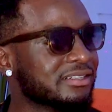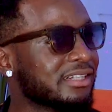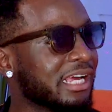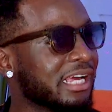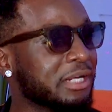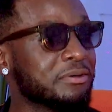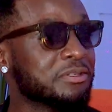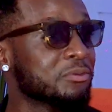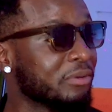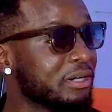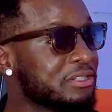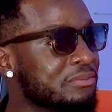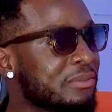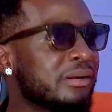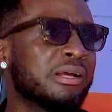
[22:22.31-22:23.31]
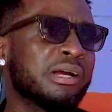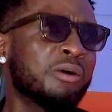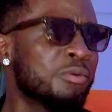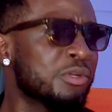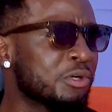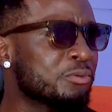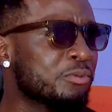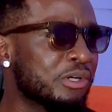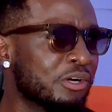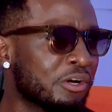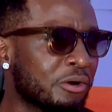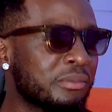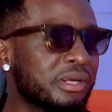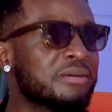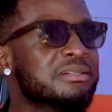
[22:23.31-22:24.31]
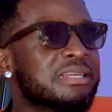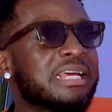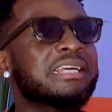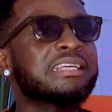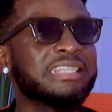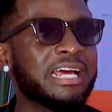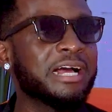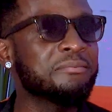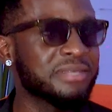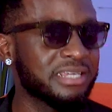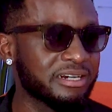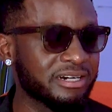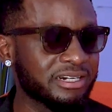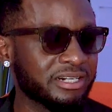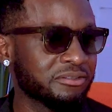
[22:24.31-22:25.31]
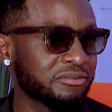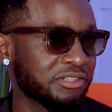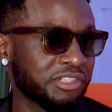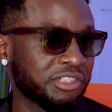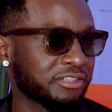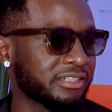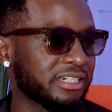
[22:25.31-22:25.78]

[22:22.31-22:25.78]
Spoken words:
And they were surprised to me. I'm like, we thought you were not coming. I was like, yeah, I'm here. And I auditioned.